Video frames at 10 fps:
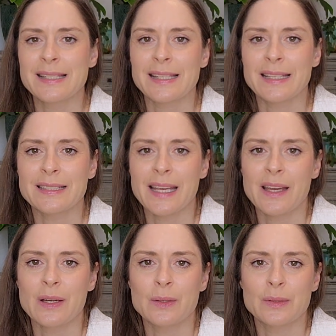set
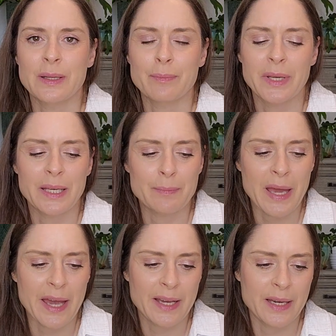down and pick it
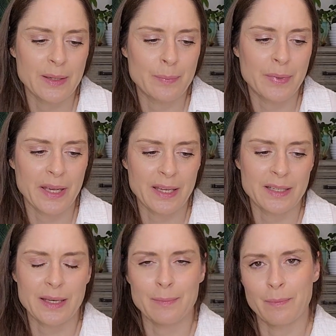back up,
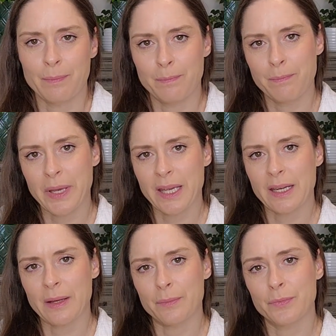and I'm picking up